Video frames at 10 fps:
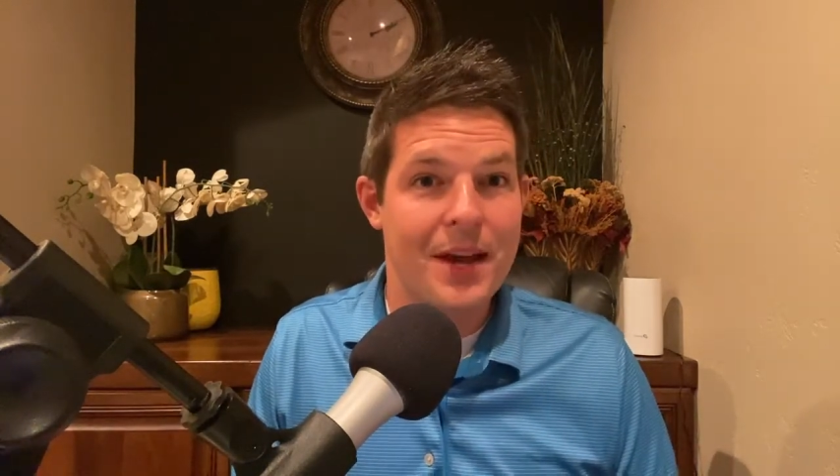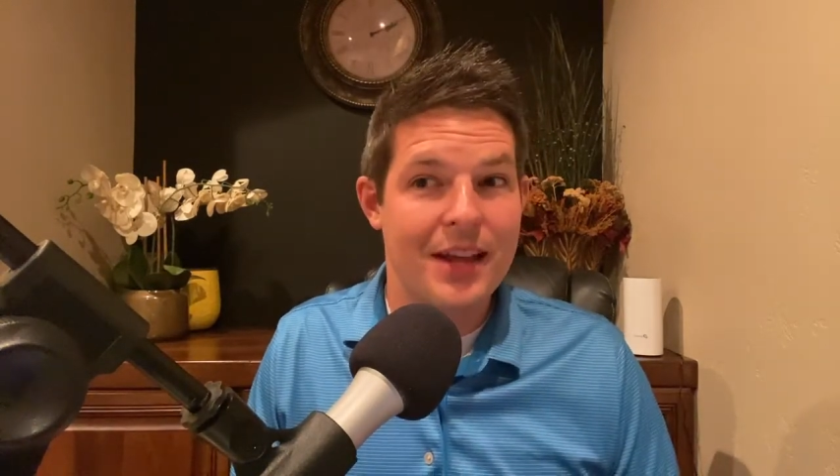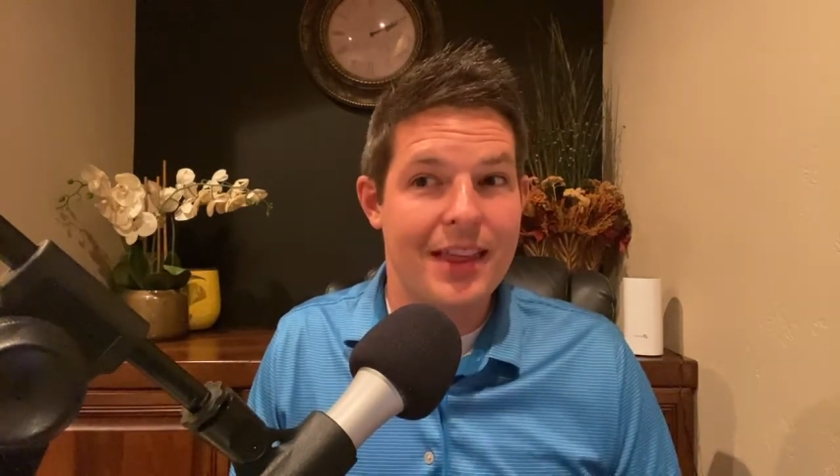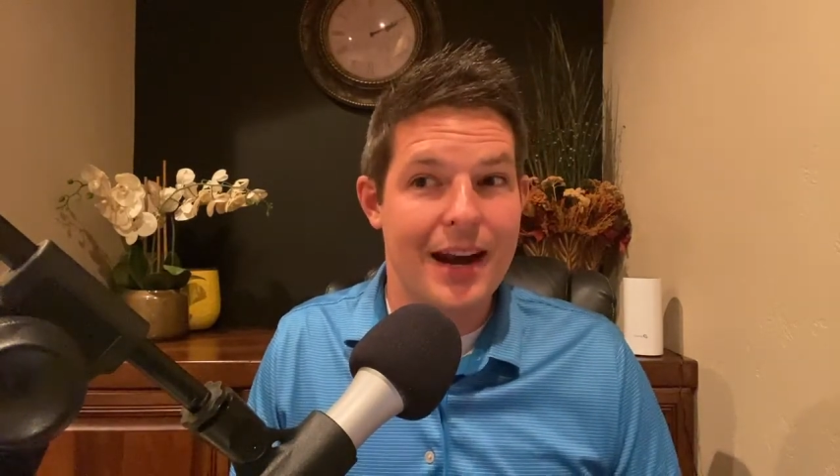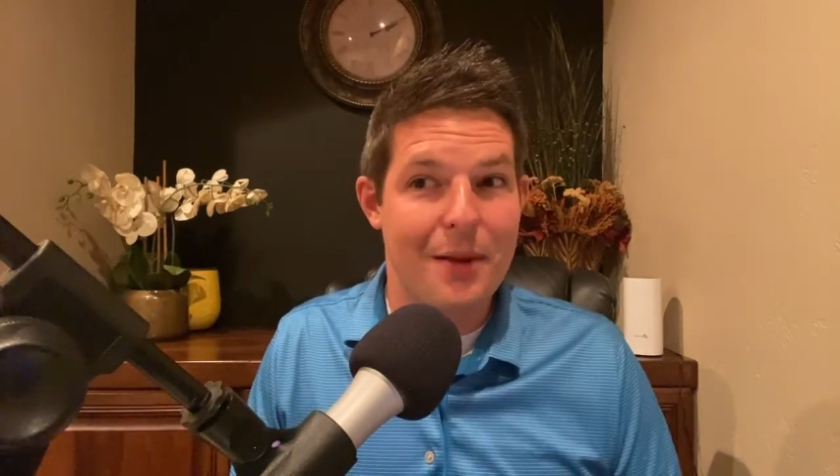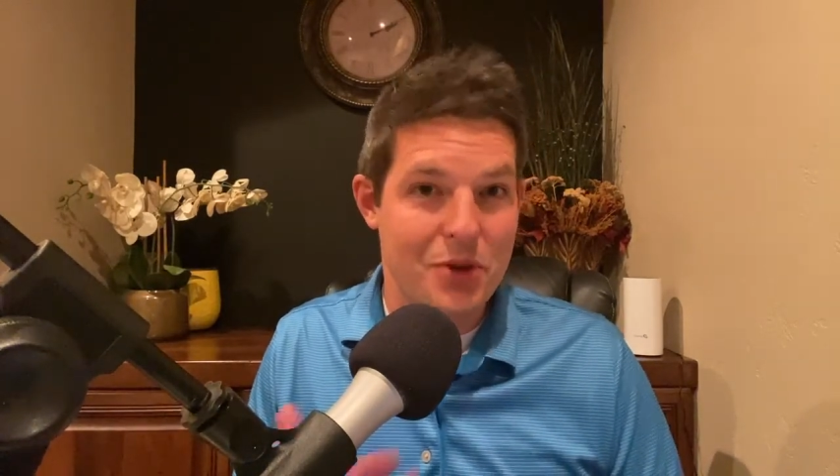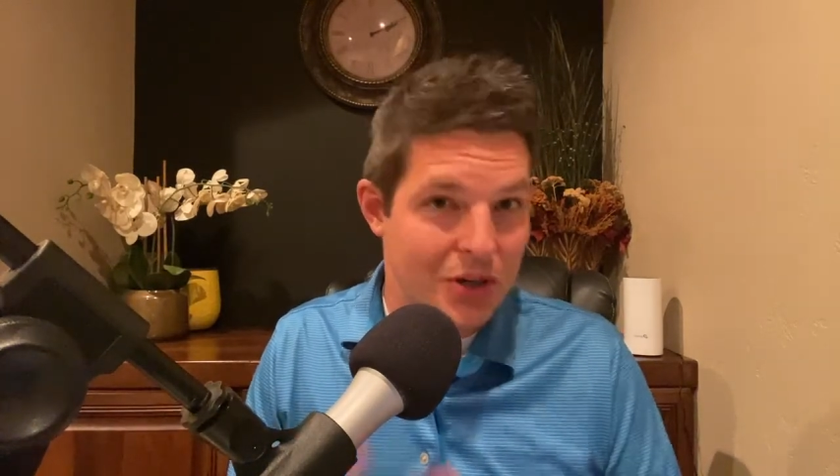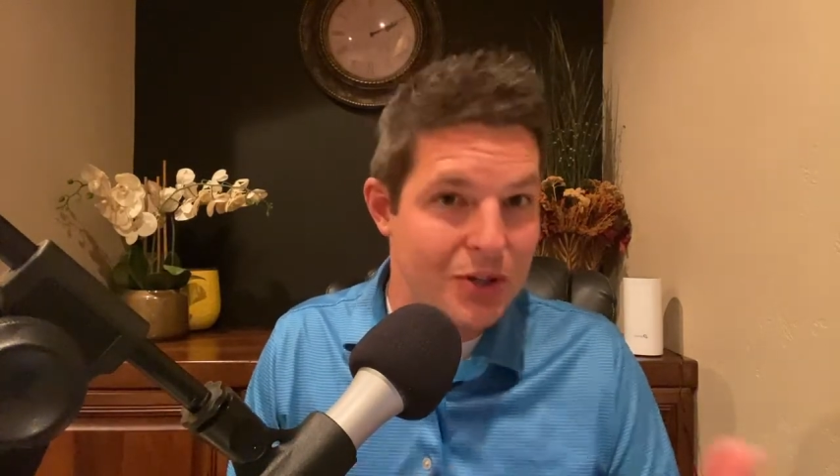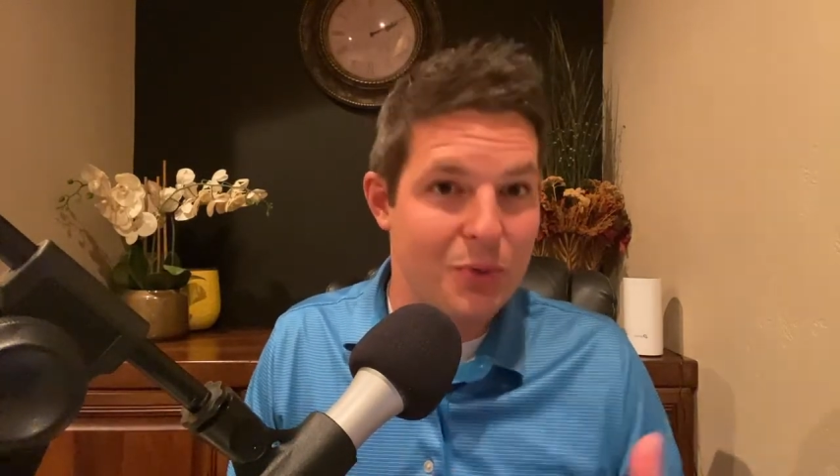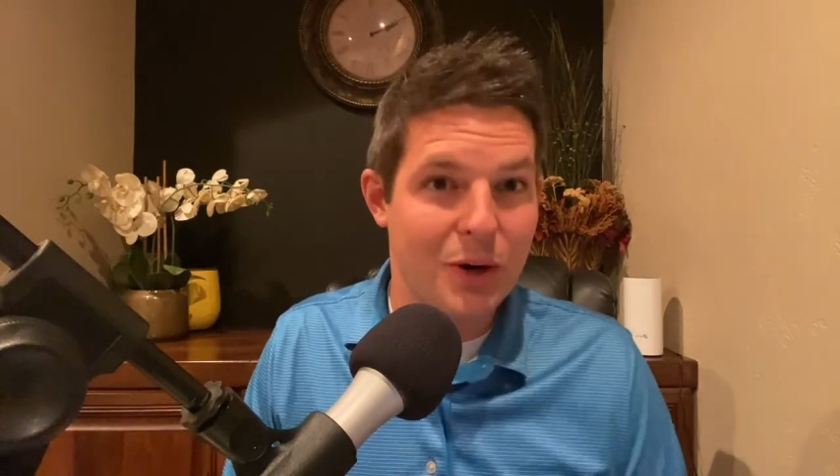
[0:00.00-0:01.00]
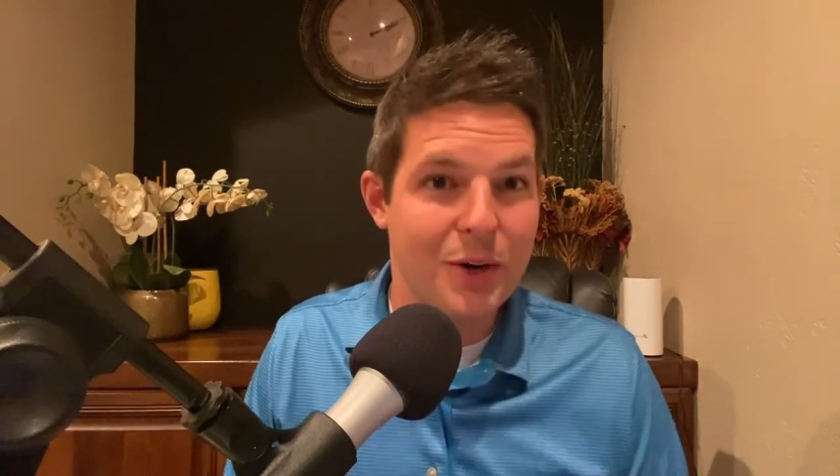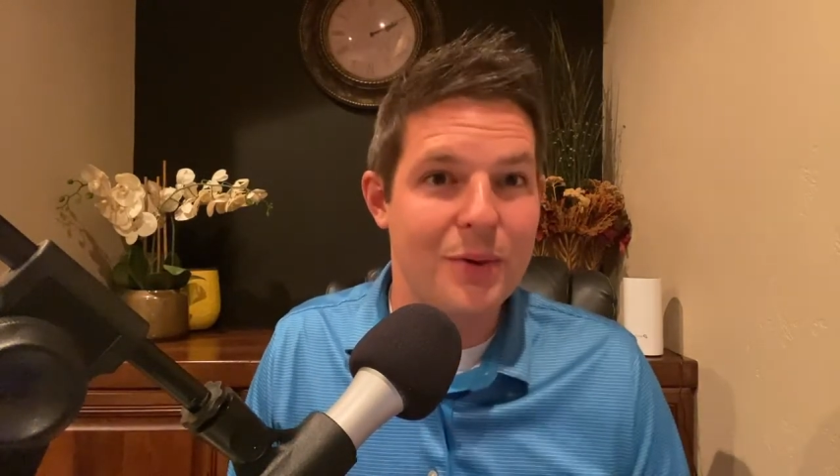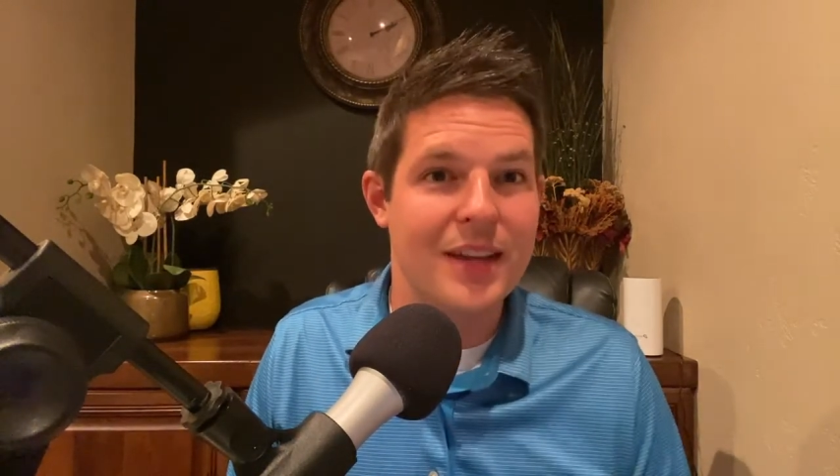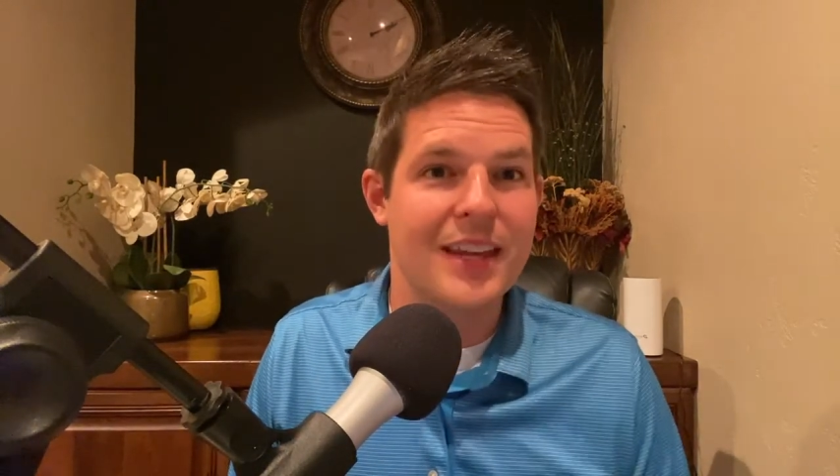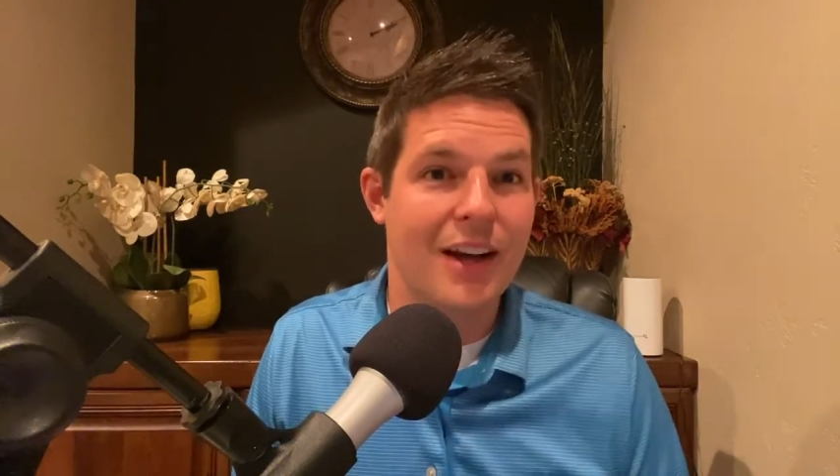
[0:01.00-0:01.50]
that I'm good to work
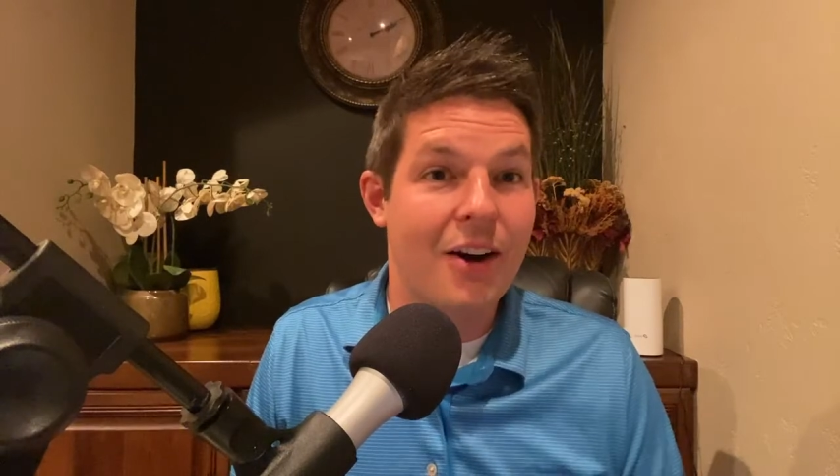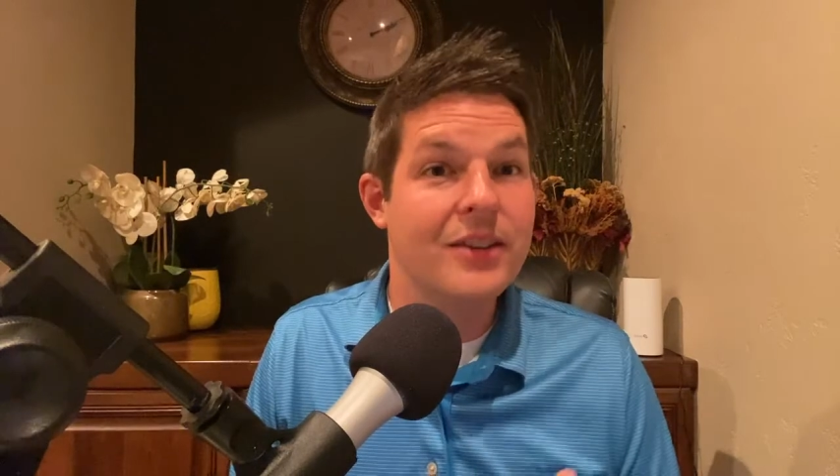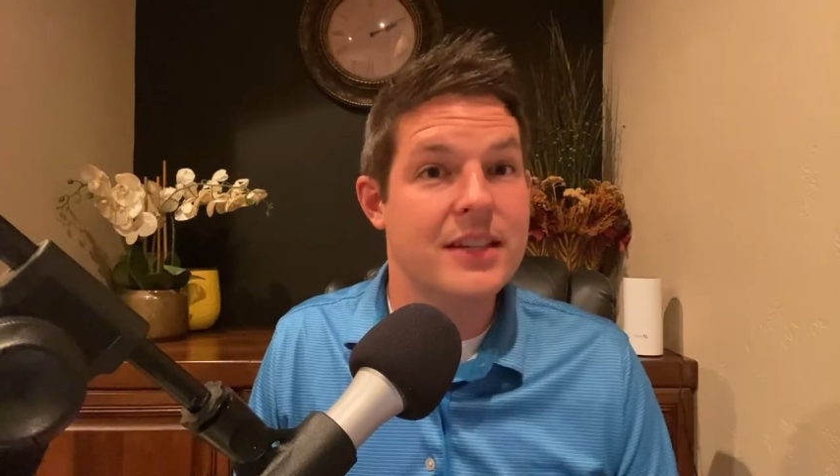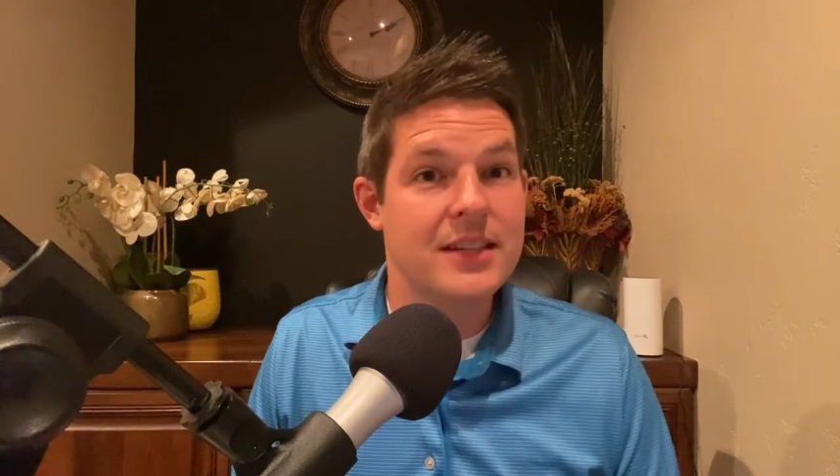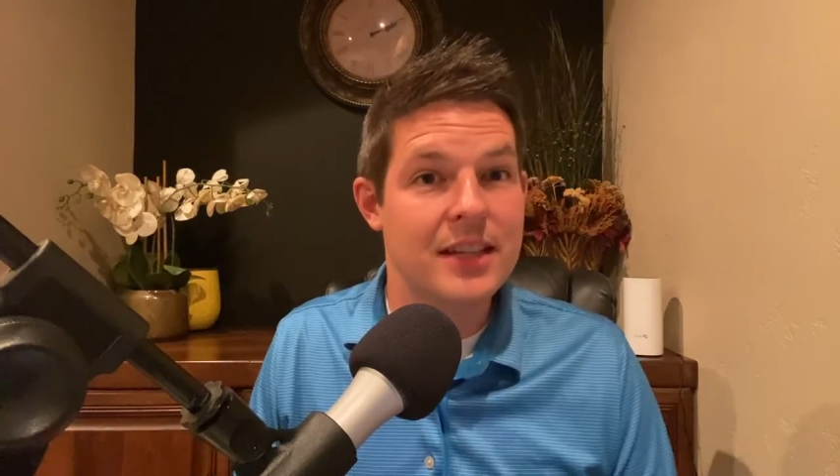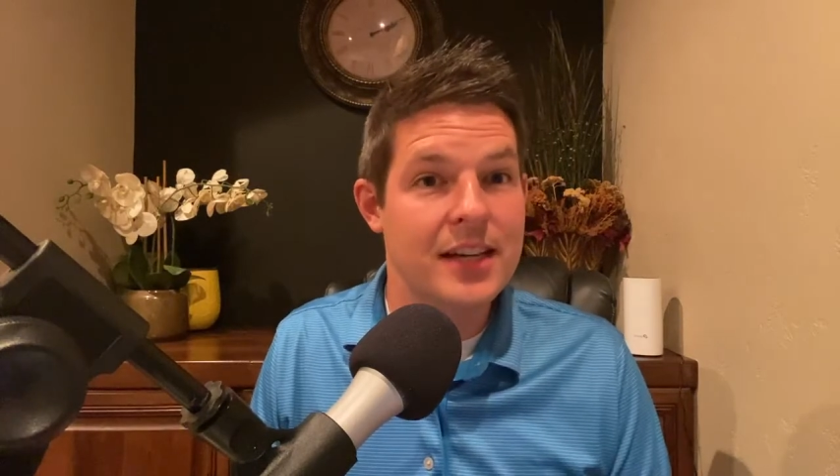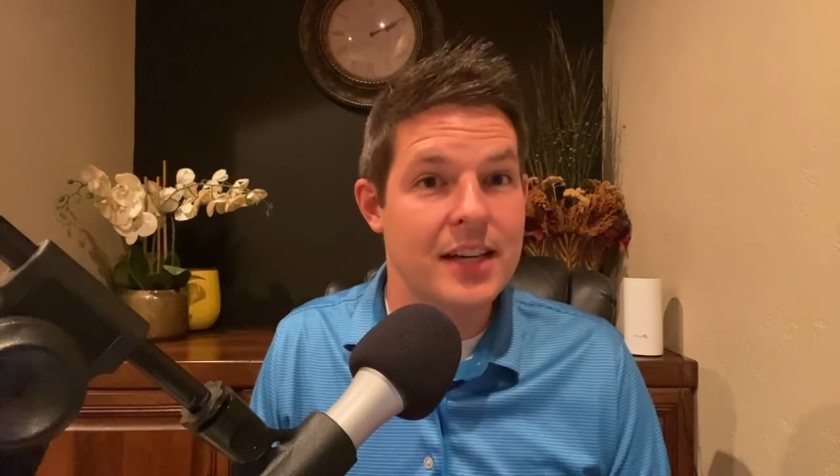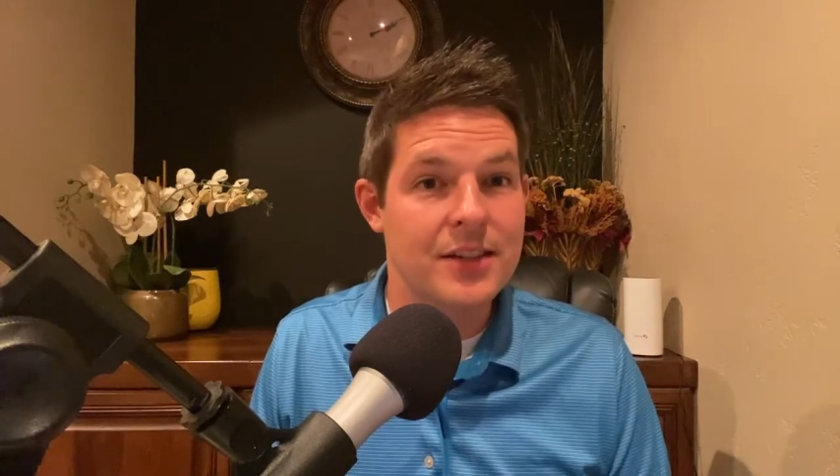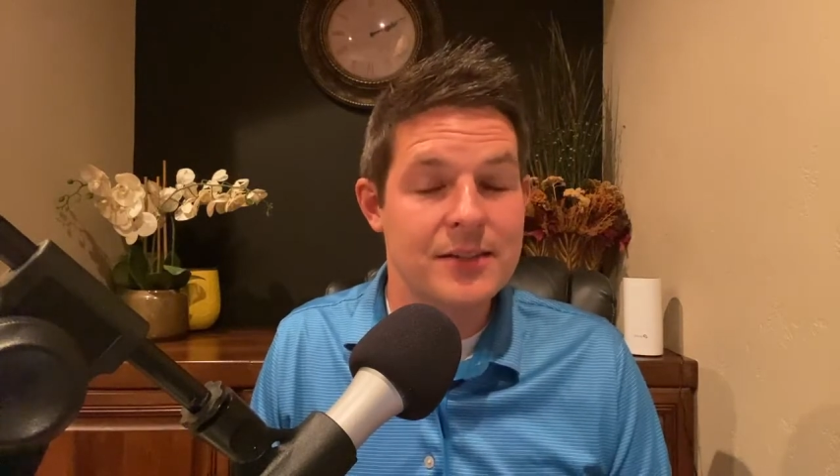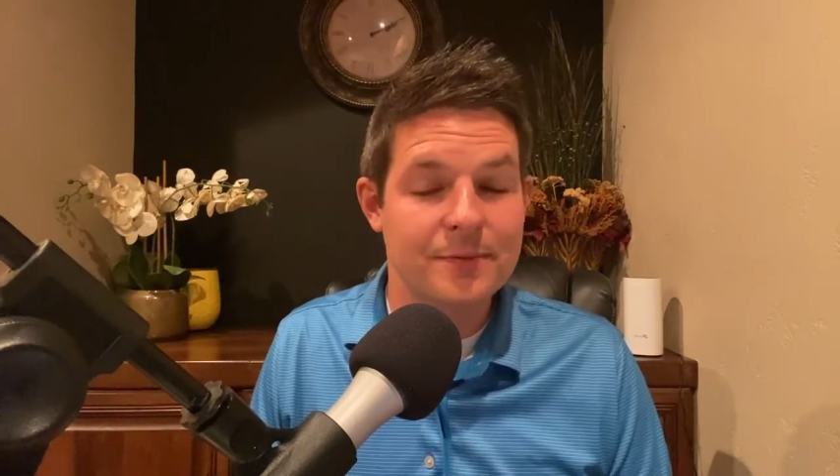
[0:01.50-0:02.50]
with, like all these things,